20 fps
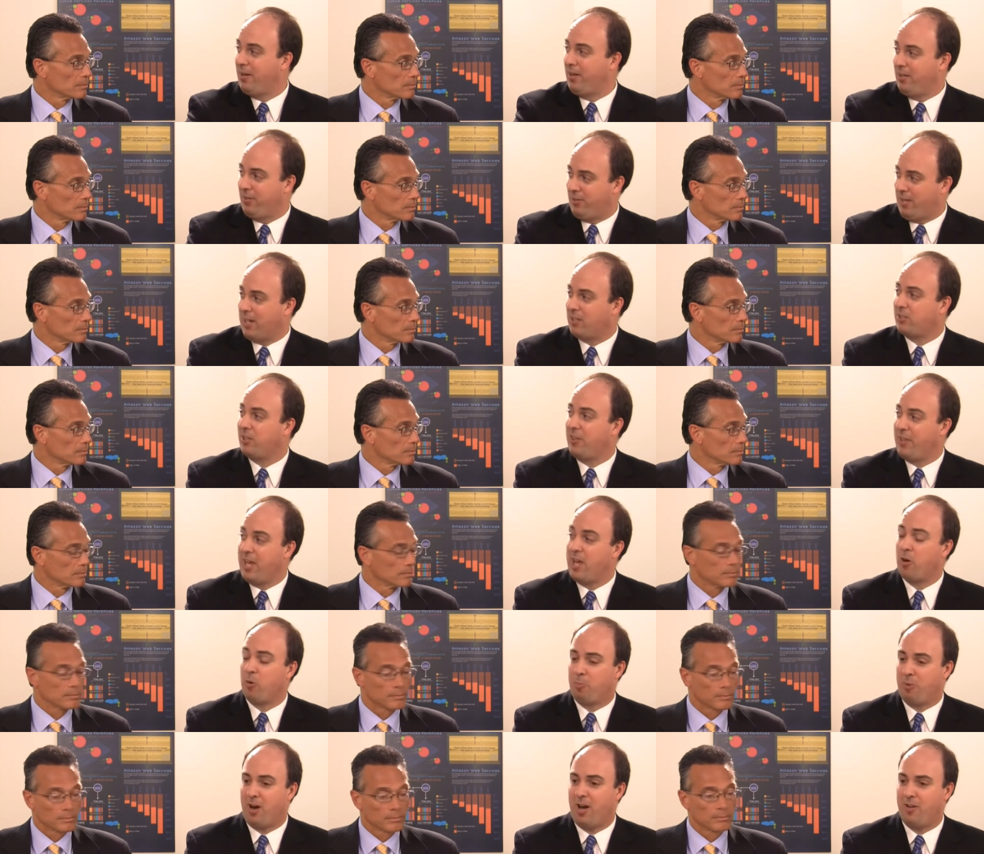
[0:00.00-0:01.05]
Speaker 1: it's actually the
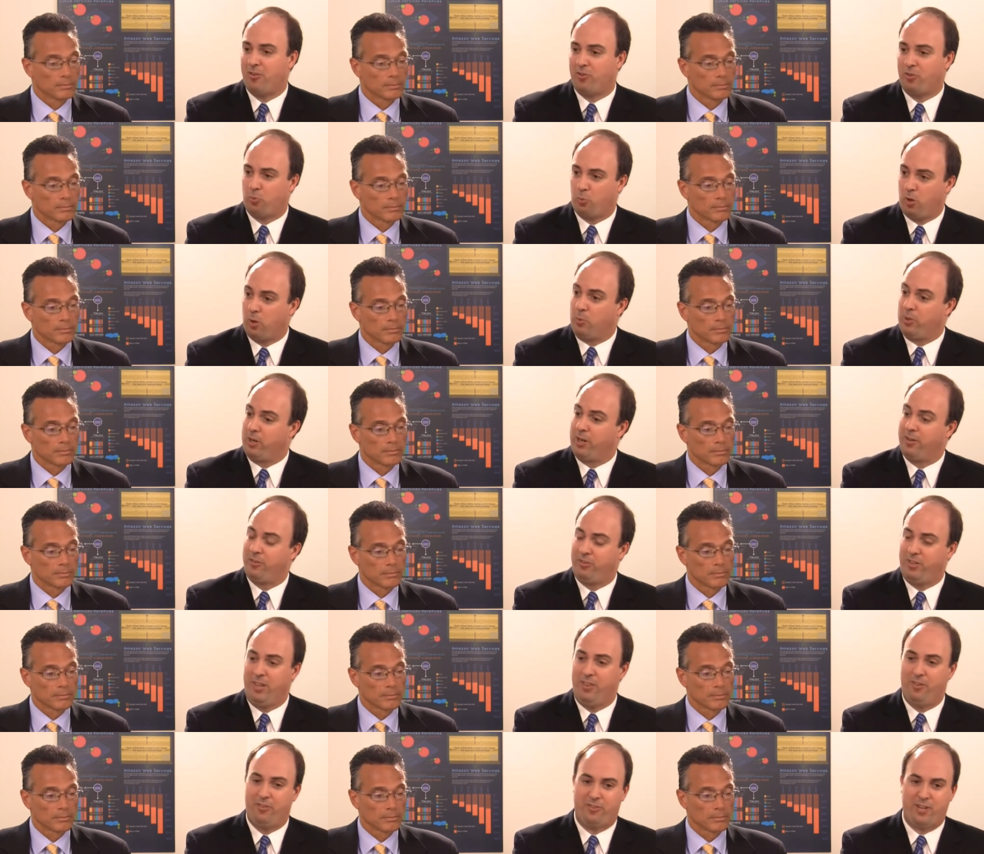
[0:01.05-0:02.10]
enterprises where we're going to
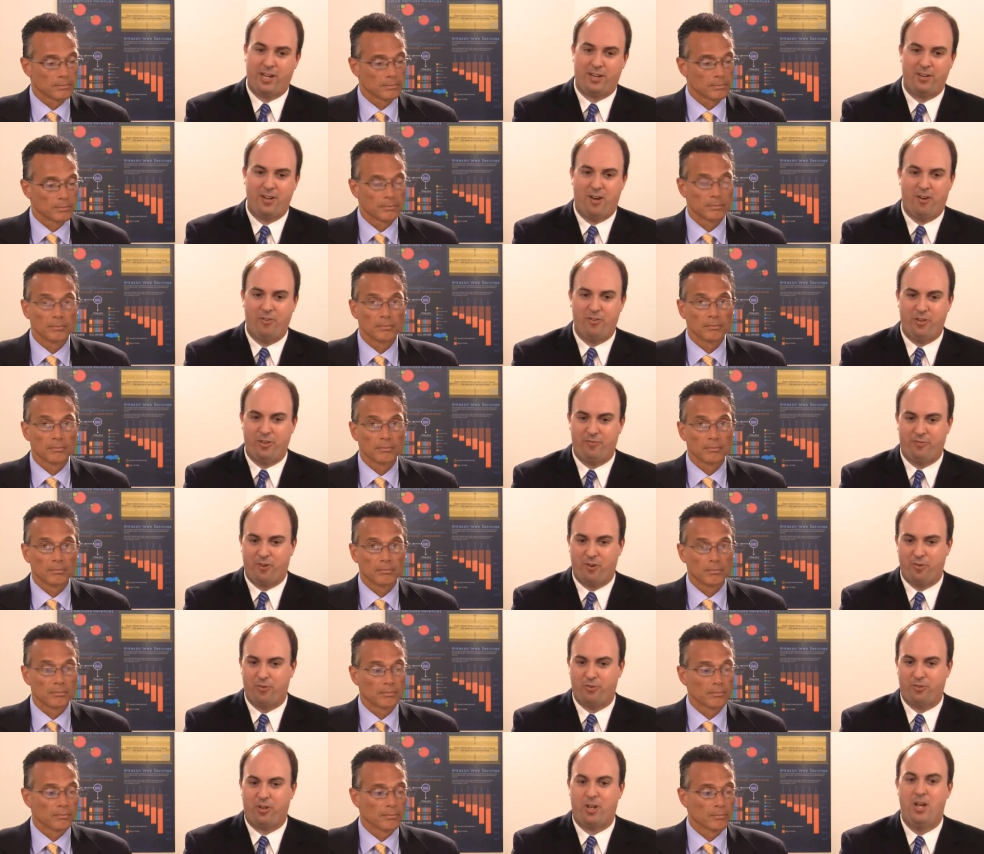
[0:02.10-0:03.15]
see this technology
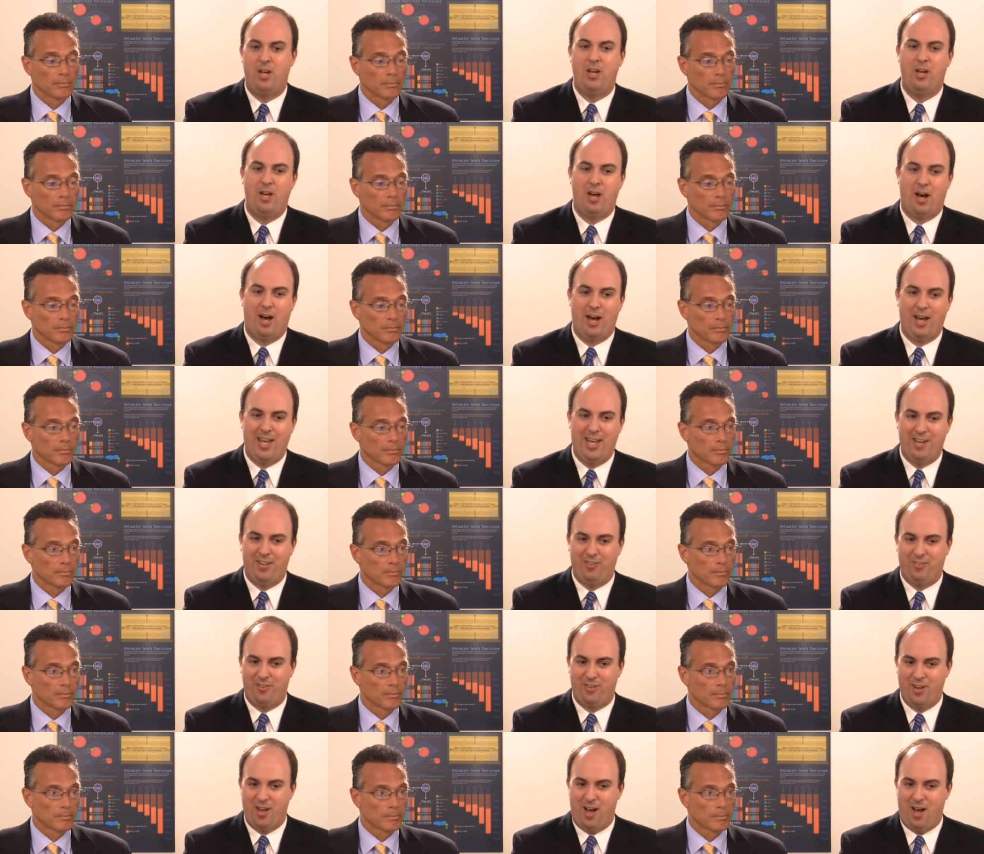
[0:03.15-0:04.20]
first. Uh, it
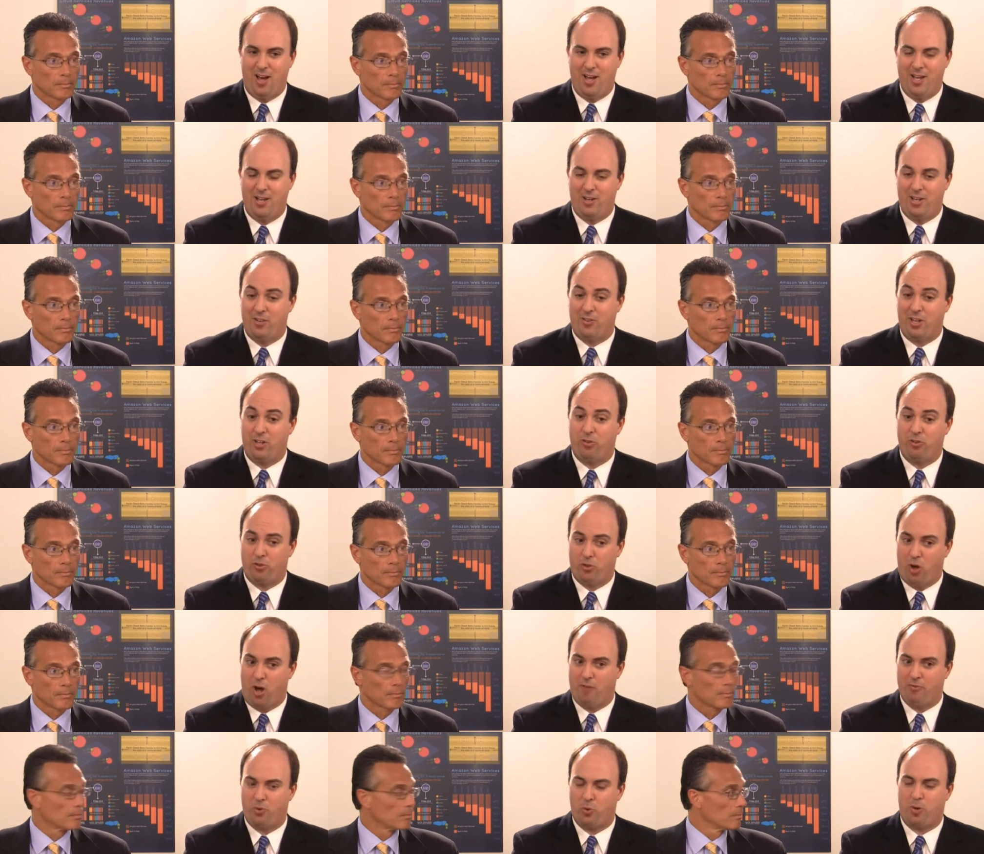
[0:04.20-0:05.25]
is not. It, it's a
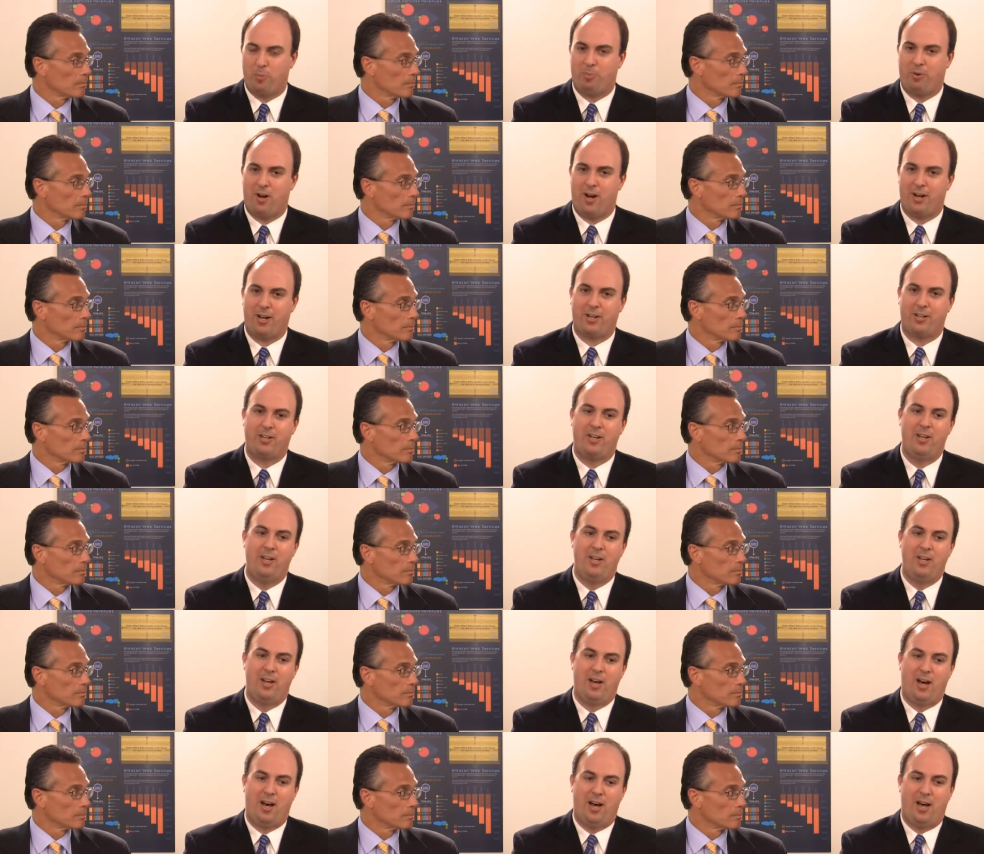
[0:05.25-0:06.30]
software product
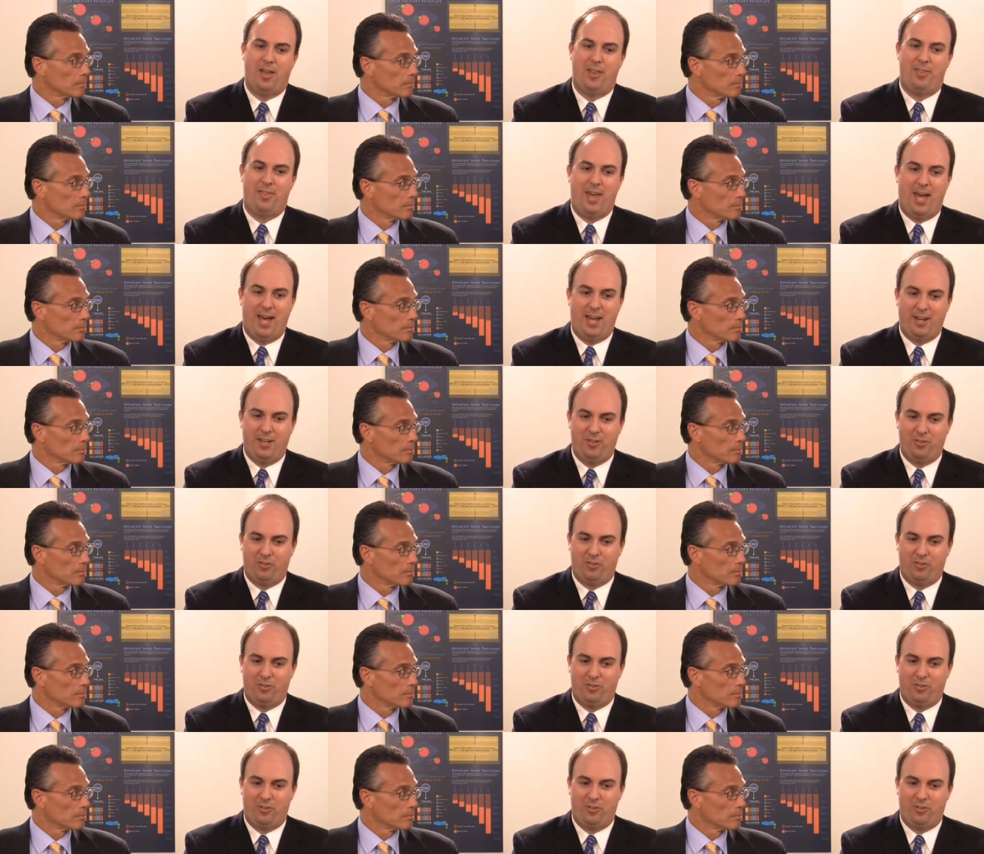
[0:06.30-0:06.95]
uh, that is